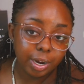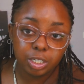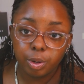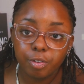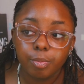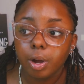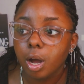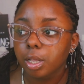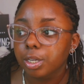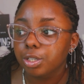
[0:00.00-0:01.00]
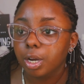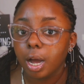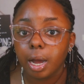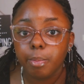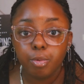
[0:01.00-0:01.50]
graduated from college,
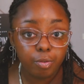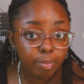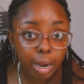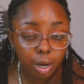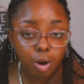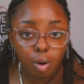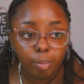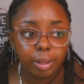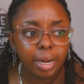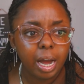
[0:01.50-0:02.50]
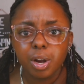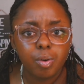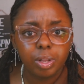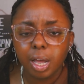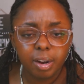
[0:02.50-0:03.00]
I moved back home. Like, I
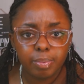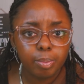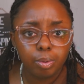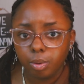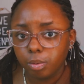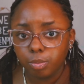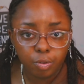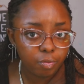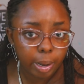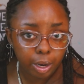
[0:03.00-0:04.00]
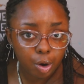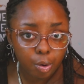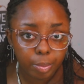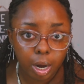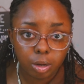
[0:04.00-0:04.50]
know a lot of people move back
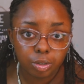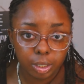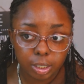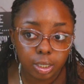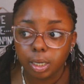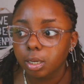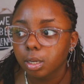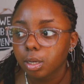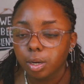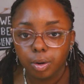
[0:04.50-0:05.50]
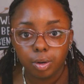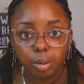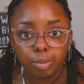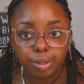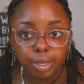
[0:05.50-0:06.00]
home now, so that's like a
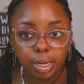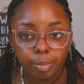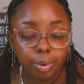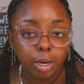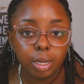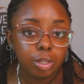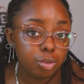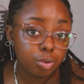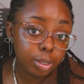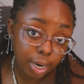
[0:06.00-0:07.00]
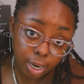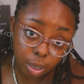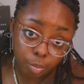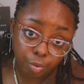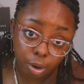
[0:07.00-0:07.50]
normal thing. But in the school that I
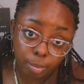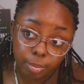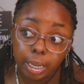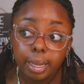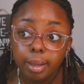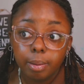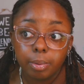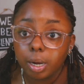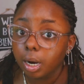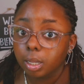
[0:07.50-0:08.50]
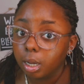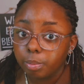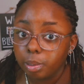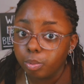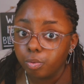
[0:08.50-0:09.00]
come from, not a lot
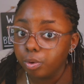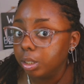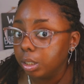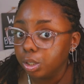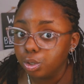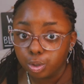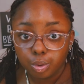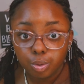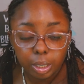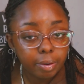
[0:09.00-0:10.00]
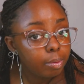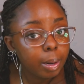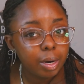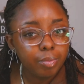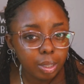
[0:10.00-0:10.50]
of people really do.
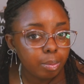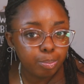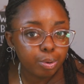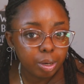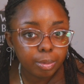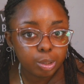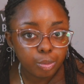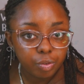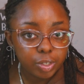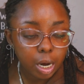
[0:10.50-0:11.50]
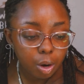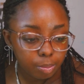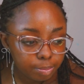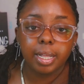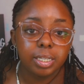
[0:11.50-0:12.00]
Everybody really pretty much moves out.
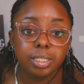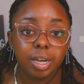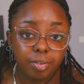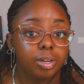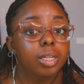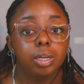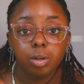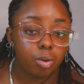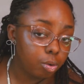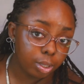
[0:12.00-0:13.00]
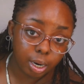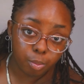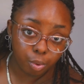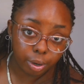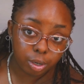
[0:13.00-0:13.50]
And that's definitely a goal that
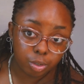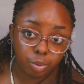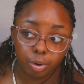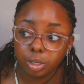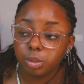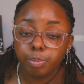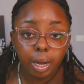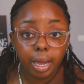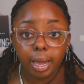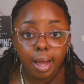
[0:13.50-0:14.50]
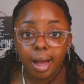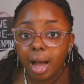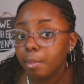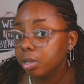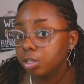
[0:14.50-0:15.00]
I'm working towards. But
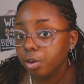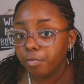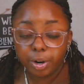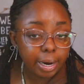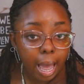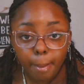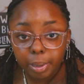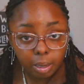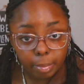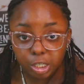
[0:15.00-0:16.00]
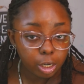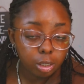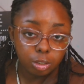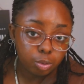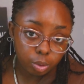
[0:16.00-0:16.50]
I'm also very happy in my
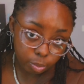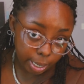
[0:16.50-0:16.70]
childhood twin